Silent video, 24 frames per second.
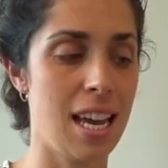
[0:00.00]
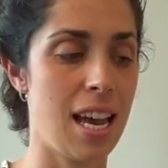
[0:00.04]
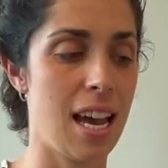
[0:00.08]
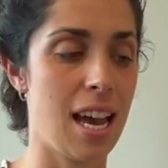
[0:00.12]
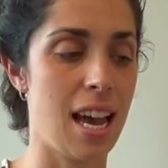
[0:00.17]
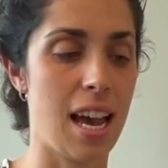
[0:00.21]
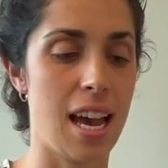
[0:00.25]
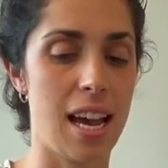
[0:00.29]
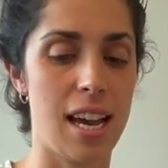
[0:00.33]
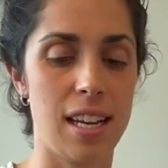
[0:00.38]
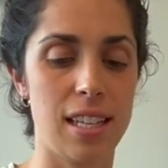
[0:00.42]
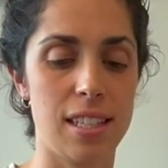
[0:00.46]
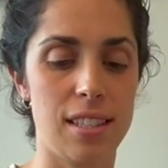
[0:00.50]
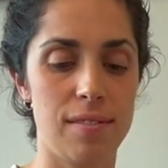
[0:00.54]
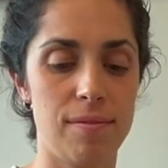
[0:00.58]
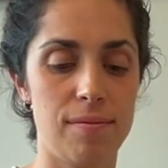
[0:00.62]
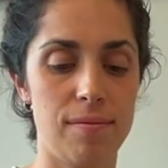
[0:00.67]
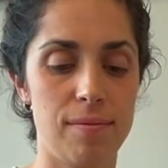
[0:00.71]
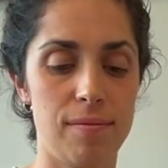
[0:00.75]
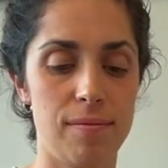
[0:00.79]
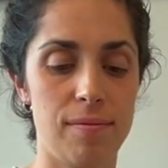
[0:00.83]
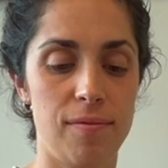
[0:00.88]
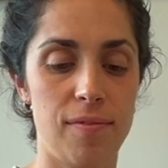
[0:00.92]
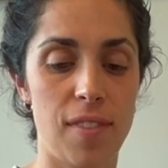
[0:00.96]

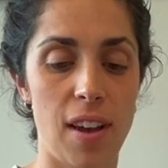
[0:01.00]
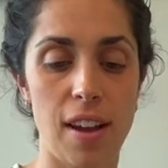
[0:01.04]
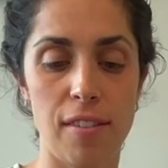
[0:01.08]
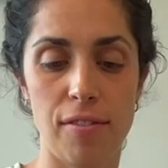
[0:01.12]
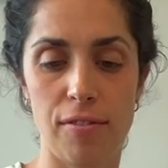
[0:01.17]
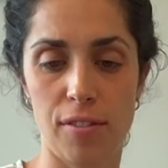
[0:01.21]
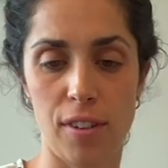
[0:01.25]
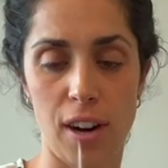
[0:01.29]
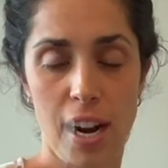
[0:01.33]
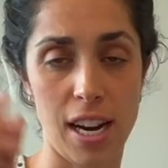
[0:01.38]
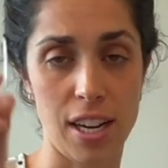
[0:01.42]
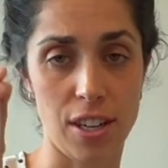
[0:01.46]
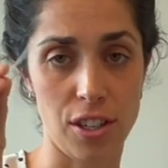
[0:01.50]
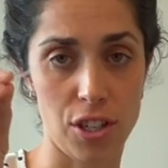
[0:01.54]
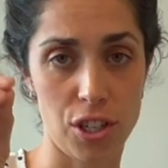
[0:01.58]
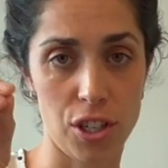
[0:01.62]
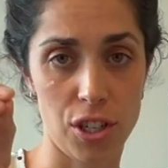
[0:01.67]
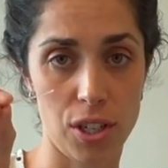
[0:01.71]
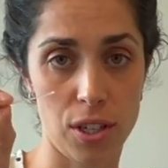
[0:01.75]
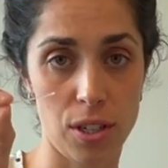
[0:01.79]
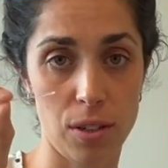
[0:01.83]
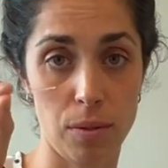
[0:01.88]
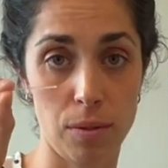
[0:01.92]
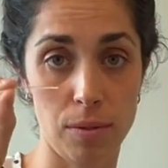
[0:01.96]
5
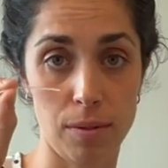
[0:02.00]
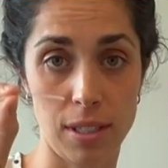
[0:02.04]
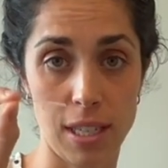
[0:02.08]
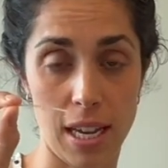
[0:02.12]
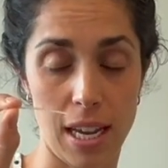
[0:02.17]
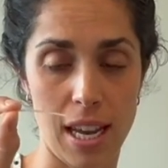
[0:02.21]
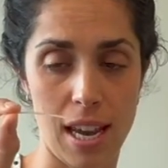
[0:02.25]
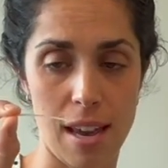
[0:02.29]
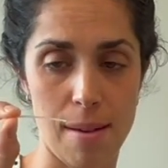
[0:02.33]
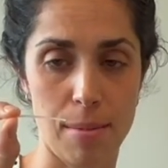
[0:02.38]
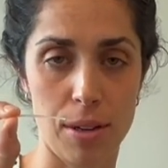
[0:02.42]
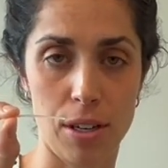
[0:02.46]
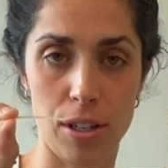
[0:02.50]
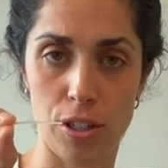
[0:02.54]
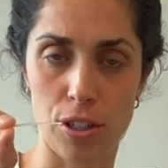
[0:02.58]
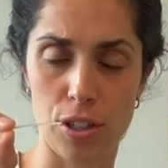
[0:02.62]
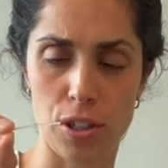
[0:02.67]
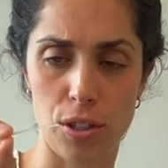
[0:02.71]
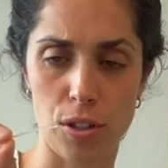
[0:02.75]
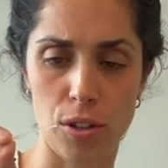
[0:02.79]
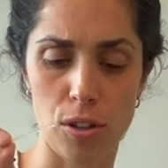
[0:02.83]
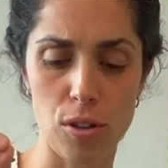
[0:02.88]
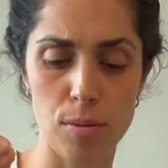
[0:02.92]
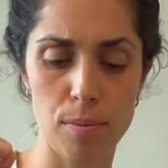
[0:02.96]
French diameter
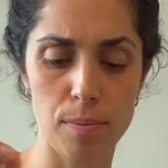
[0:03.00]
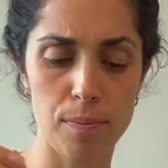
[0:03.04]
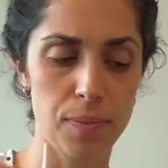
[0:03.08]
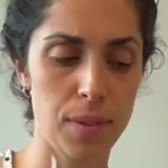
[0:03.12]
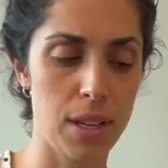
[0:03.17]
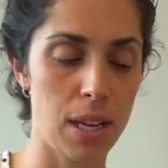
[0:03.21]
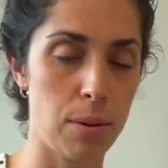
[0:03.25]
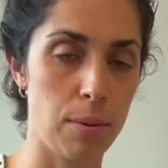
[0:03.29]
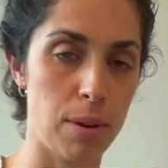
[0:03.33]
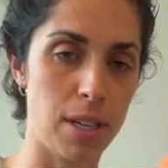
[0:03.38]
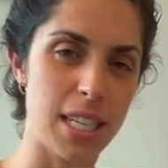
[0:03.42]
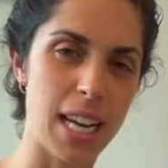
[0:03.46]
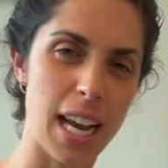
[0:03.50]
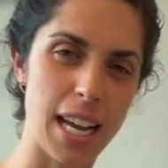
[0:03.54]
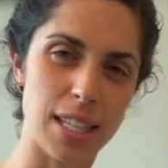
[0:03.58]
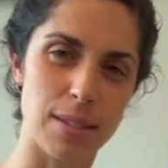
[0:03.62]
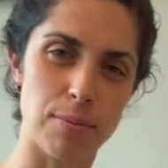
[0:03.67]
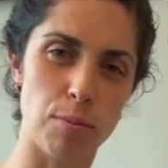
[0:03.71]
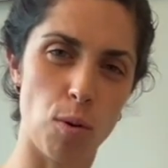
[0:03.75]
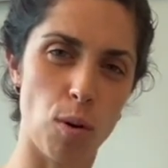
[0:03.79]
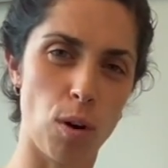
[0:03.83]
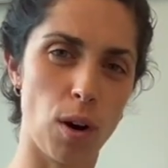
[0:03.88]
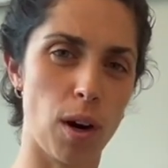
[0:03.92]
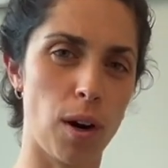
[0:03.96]
tube, which has
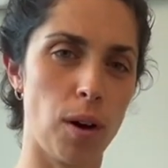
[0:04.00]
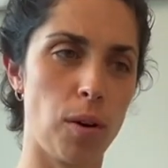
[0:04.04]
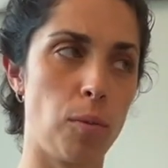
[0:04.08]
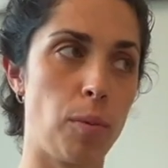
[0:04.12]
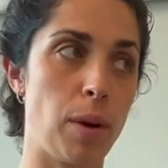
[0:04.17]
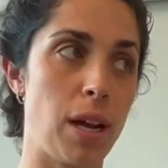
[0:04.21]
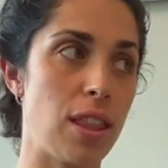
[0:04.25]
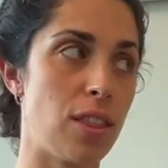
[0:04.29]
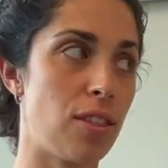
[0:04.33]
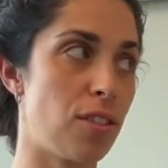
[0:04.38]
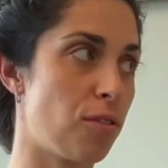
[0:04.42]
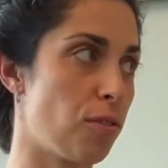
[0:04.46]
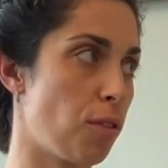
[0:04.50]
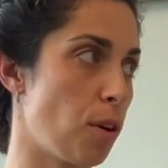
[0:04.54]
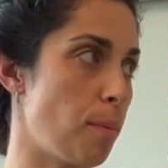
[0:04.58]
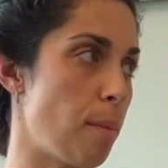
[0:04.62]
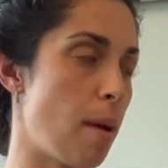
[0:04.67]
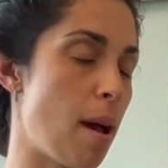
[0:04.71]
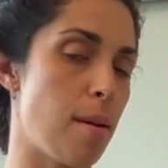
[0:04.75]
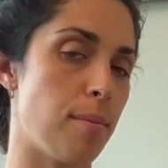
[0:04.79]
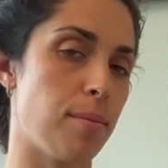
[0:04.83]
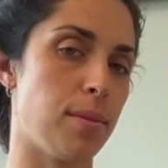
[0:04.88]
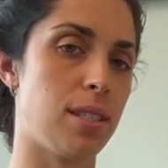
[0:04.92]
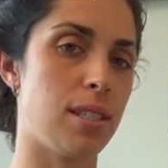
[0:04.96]
more width for
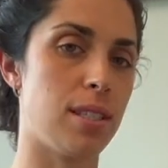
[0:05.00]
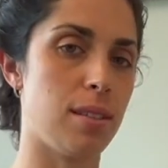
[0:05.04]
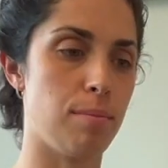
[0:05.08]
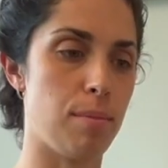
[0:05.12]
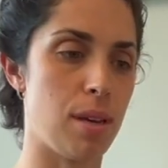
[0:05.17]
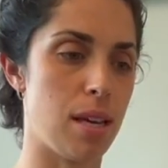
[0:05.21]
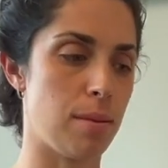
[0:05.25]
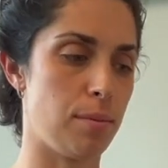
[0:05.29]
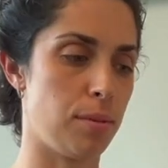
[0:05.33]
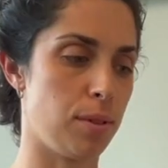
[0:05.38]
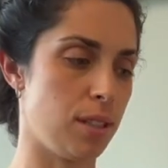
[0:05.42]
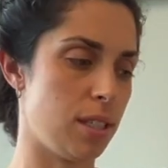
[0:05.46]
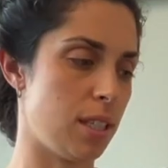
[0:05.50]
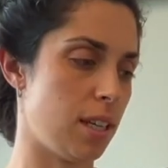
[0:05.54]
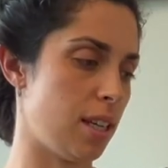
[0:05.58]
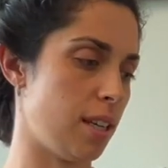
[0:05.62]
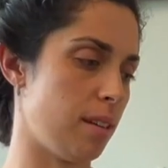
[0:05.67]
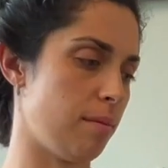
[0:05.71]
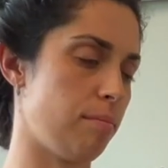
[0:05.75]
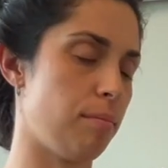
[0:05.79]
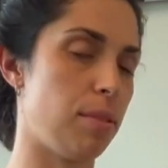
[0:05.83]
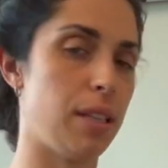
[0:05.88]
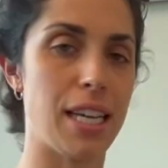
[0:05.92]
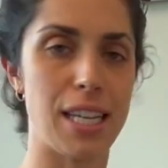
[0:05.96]
moms to be able
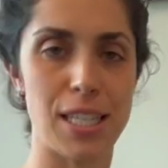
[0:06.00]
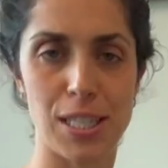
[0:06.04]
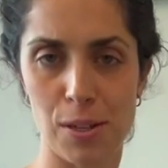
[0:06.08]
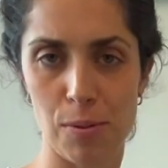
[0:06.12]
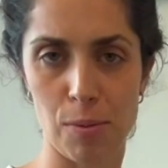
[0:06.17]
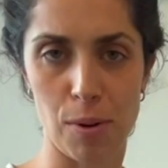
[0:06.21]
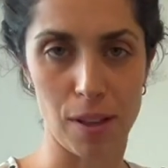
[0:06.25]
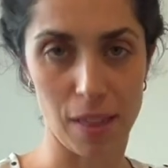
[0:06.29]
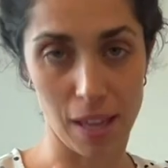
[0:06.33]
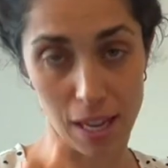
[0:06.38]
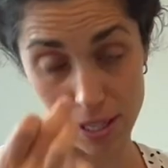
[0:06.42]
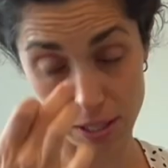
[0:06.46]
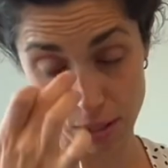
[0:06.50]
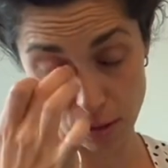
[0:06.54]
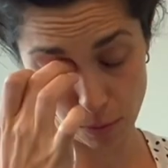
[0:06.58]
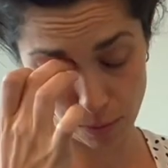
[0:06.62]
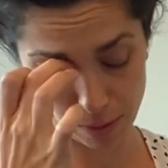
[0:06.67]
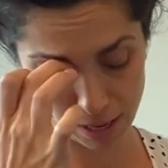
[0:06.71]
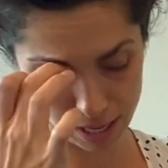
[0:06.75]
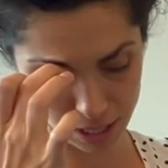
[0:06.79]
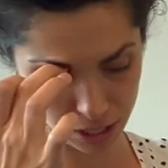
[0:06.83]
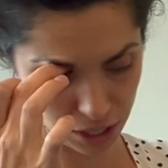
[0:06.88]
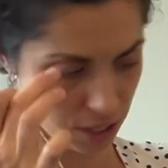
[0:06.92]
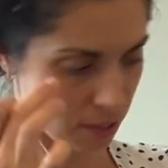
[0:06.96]
to place it where they so
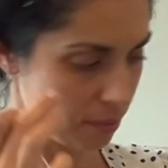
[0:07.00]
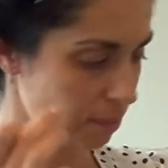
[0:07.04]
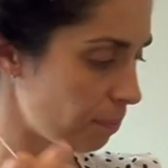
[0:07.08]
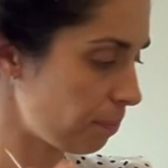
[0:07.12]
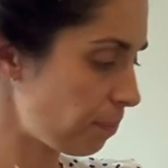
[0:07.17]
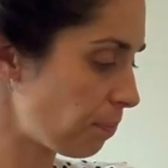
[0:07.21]
wish.